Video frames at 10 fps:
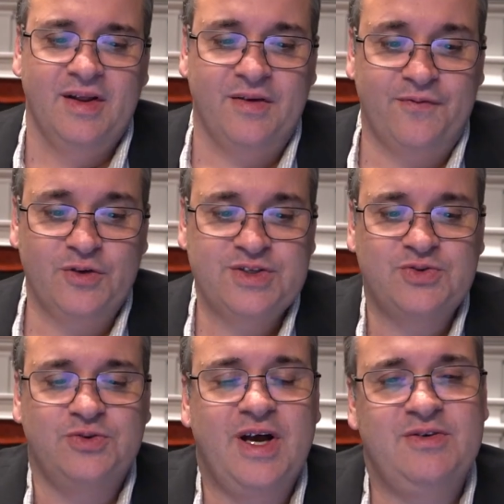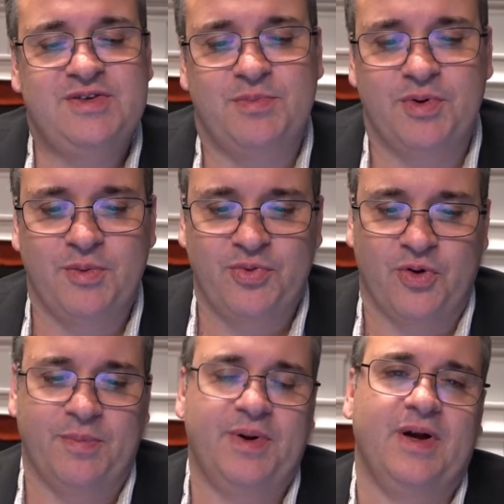The first schoolhouse at
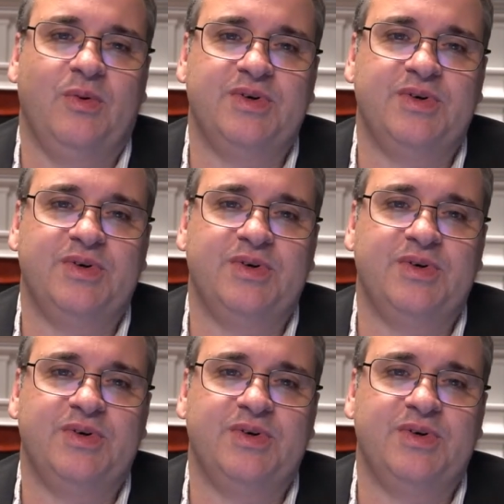Burnhamthorpe uh,